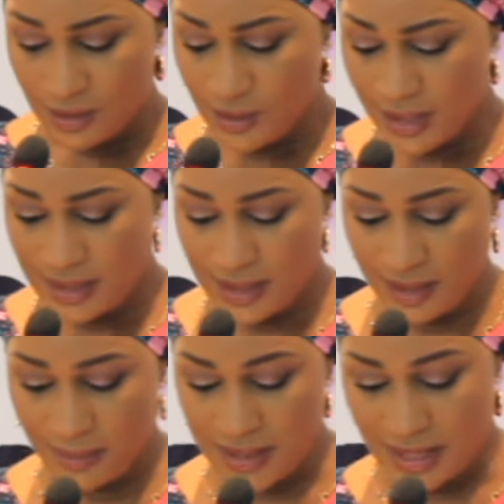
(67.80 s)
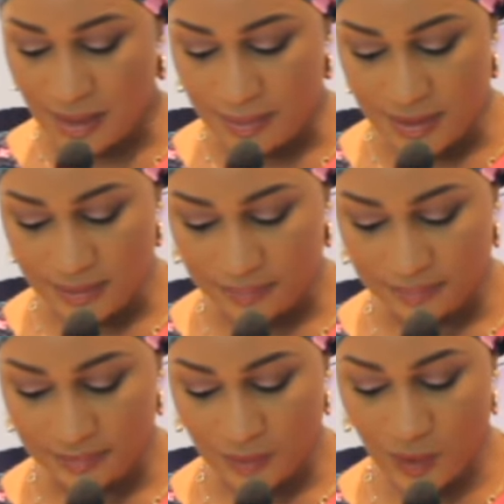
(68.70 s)
Today's theme is apt.
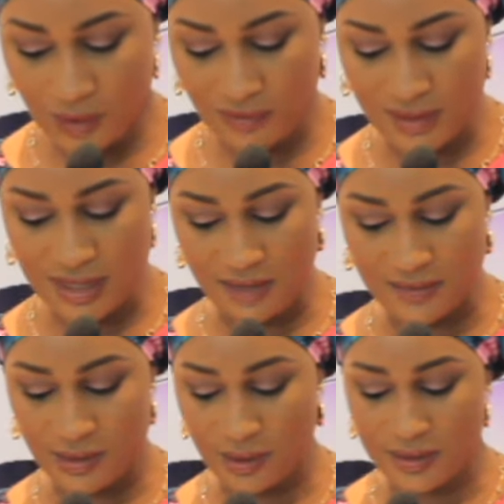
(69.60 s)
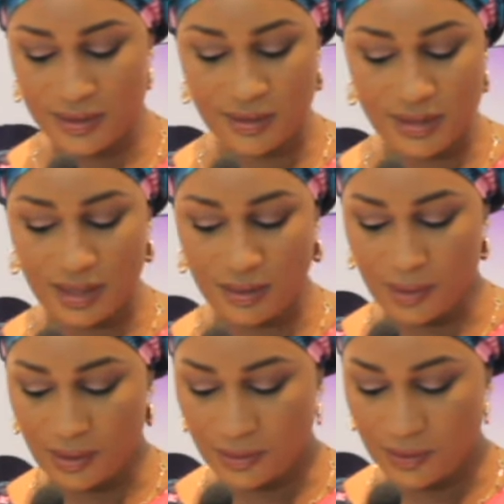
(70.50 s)
All of us have stories to tell
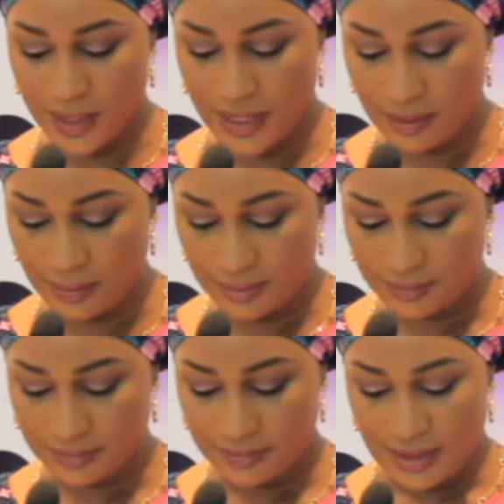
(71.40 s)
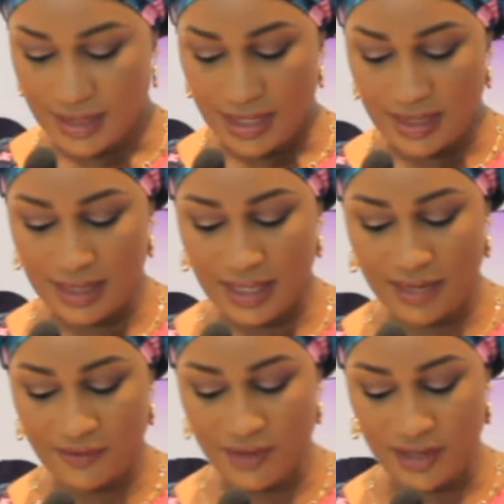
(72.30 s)
about growing up and the
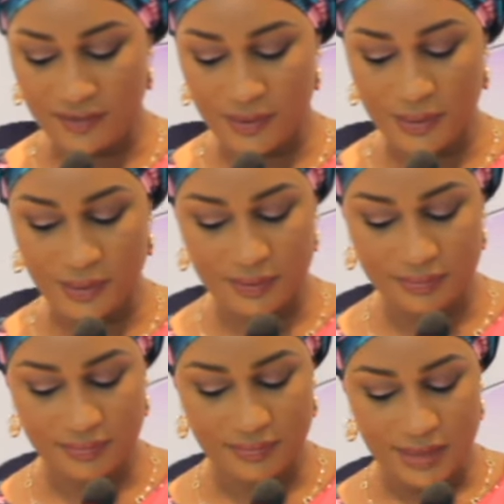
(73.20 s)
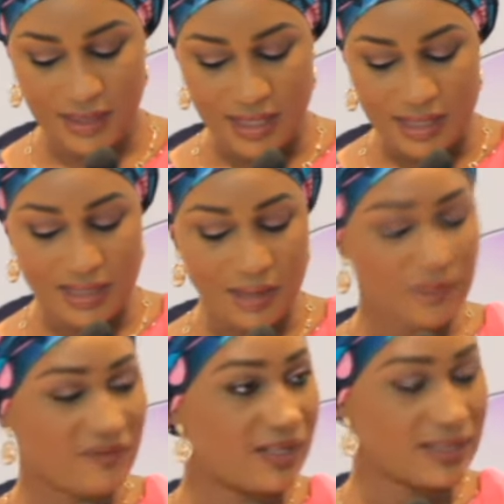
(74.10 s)
life we have known.
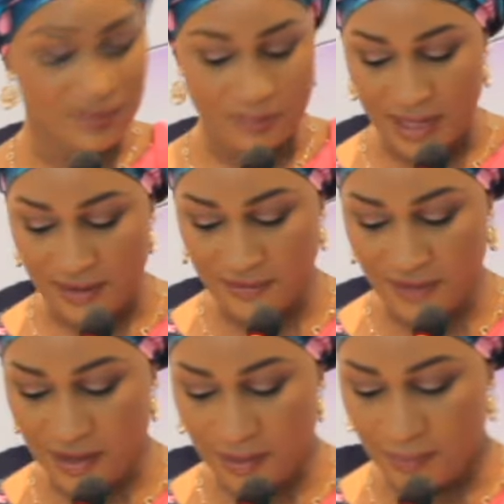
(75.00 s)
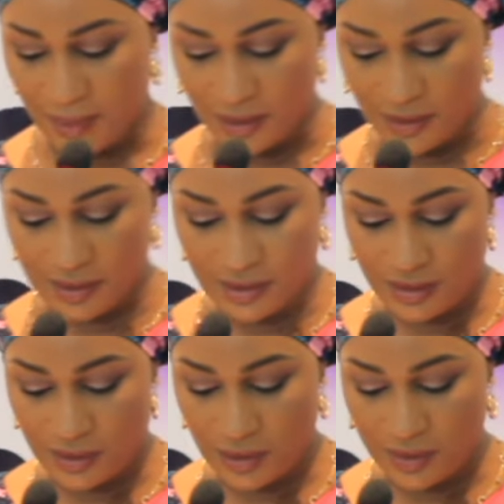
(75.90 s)
Some of us may have very peculiar
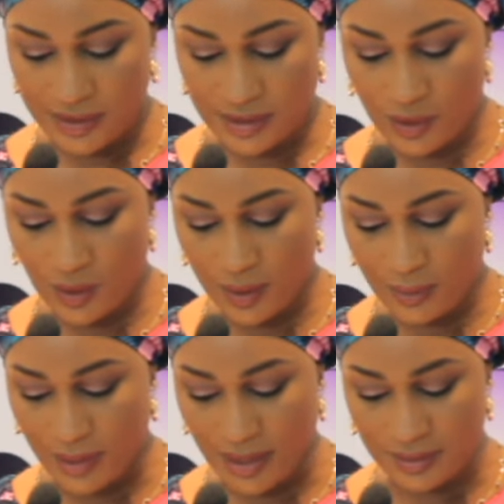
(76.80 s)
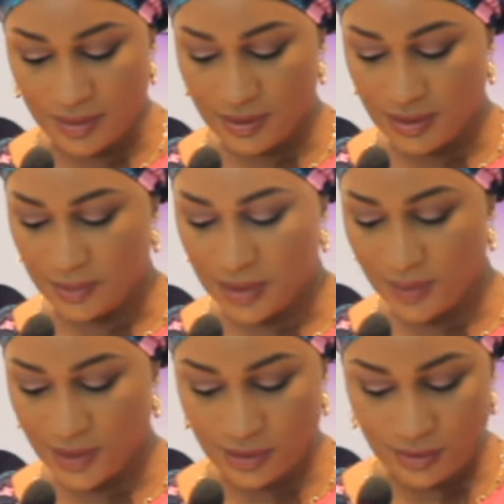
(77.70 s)
stories, owing perhaps to some
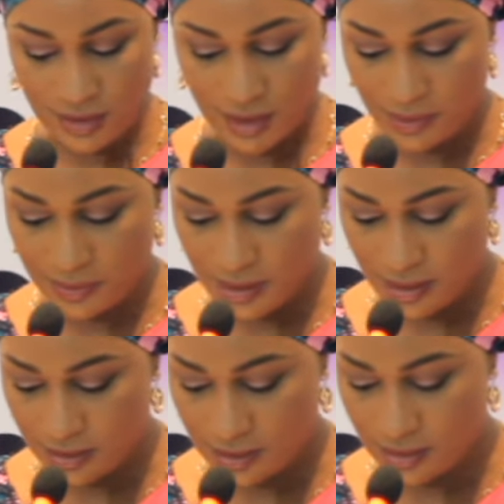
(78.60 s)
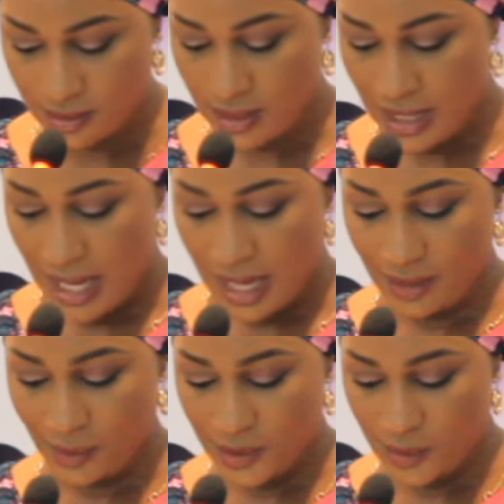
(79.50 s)
special circumstances
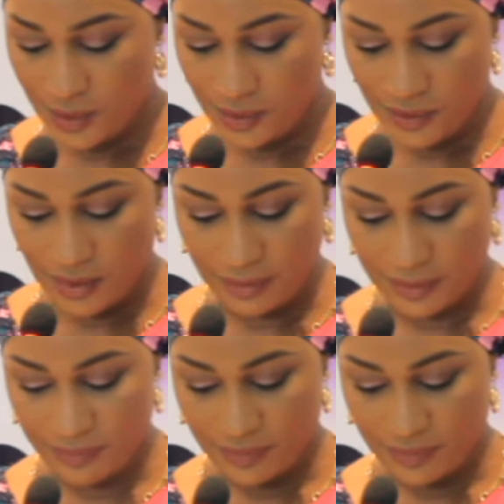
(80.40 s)
under which we grew up.